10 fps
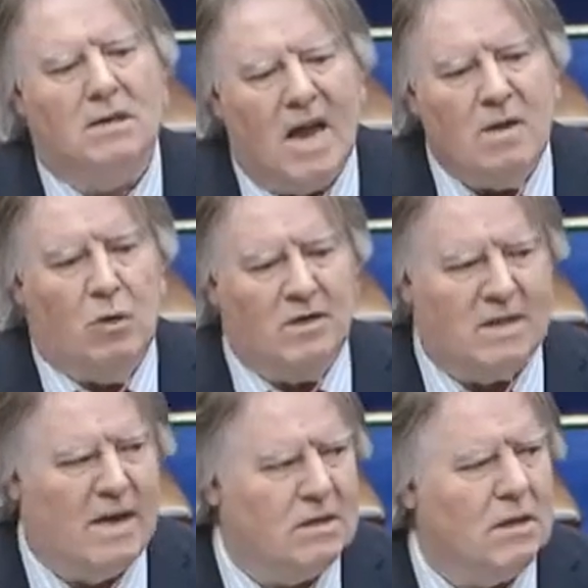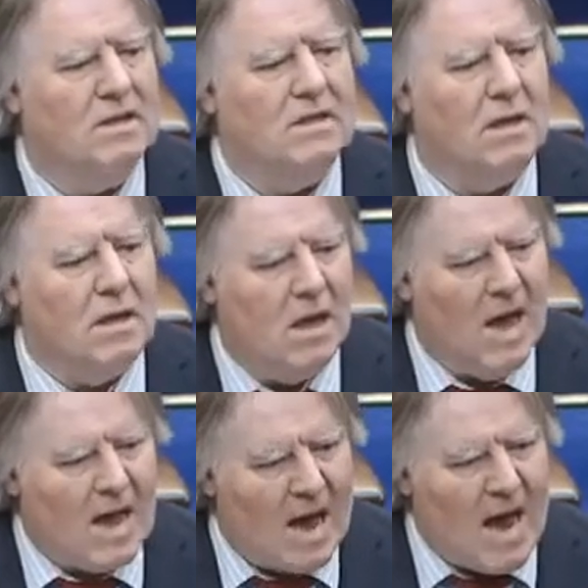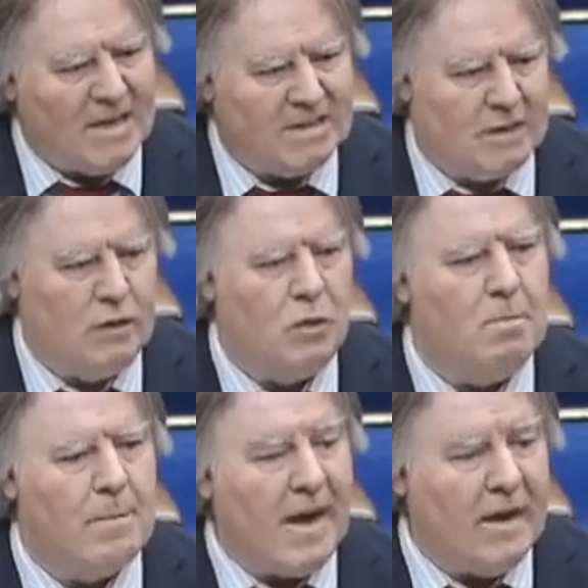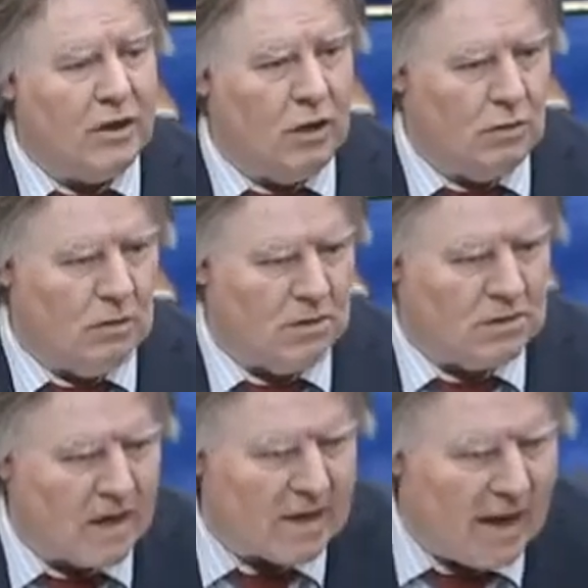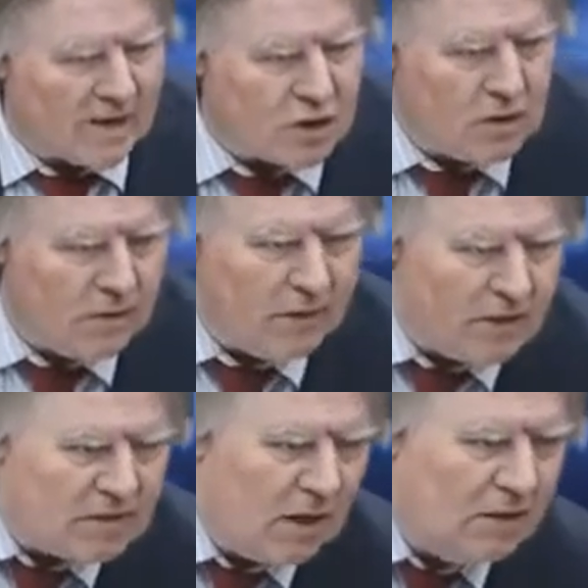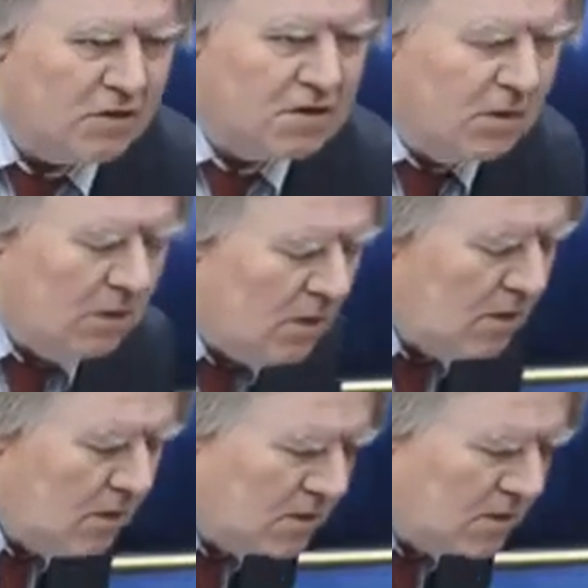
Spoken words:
10 months later, still asking you, begging you to take action on this, and you're